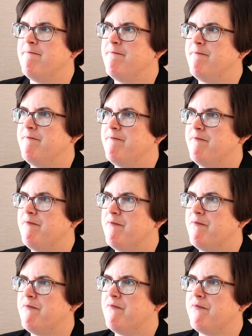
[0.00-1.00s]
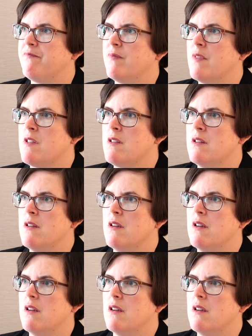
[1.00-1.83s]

Nobody speaks.